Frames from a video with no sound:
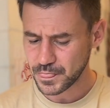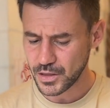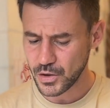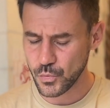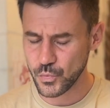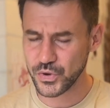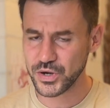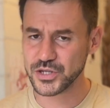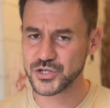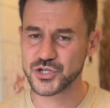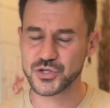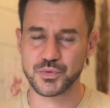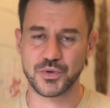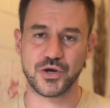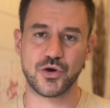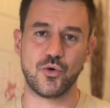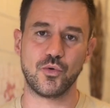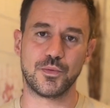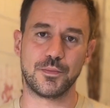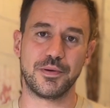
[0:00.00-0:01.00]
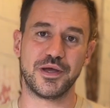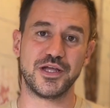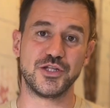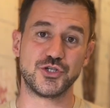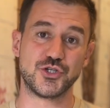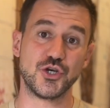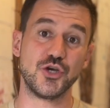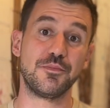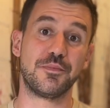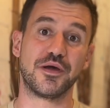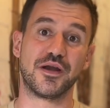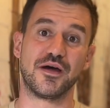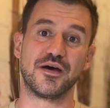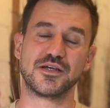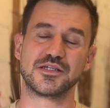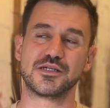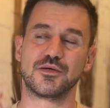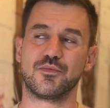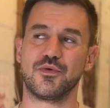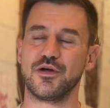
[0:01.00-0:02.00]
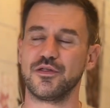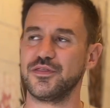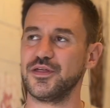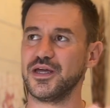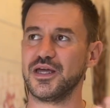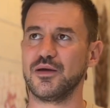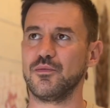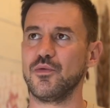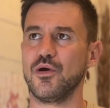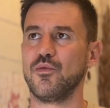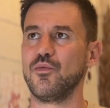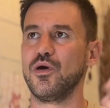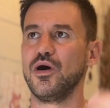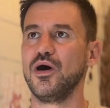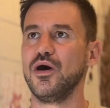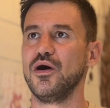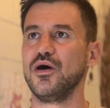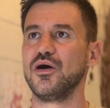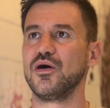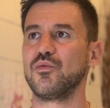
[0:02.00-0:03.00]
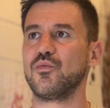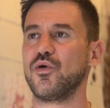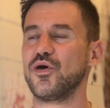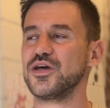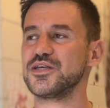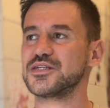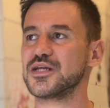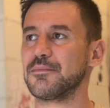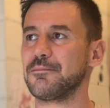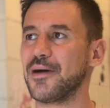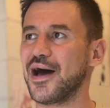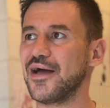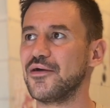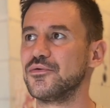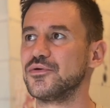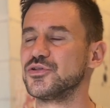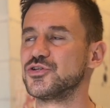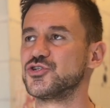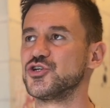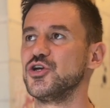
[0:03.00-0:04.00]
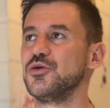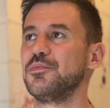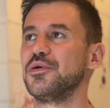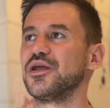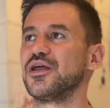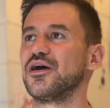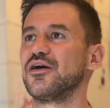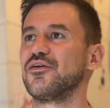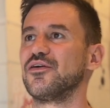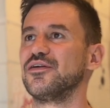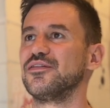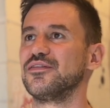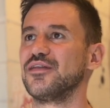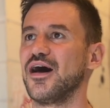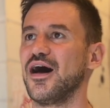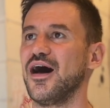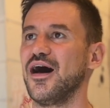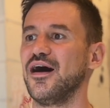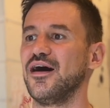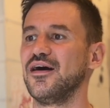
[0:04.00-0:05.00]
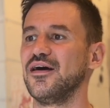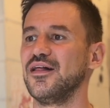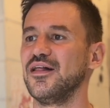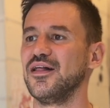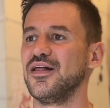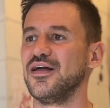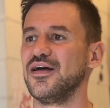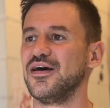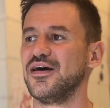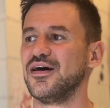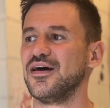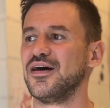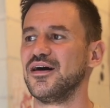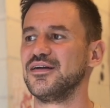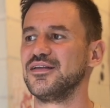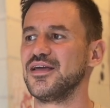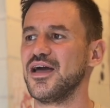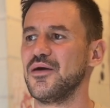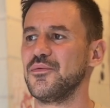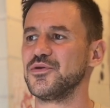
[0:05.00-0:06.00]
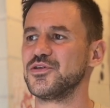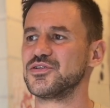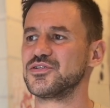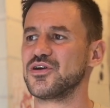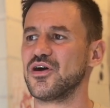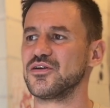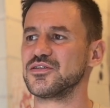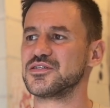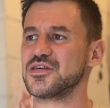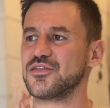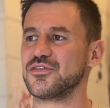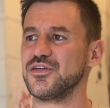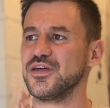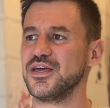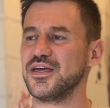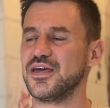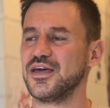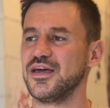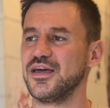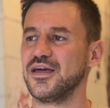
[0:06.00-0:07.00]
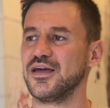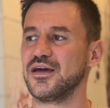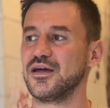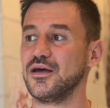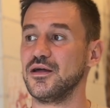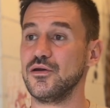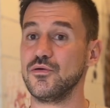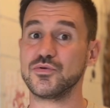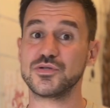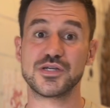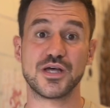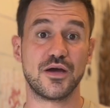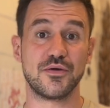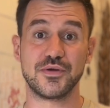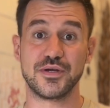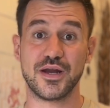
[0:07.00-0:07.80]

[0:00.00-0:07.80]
we didn't just want to call the beer Jupiter, so we're thinking, well, what is it about Jupiter? And yeah, we just got to thinking, and also, you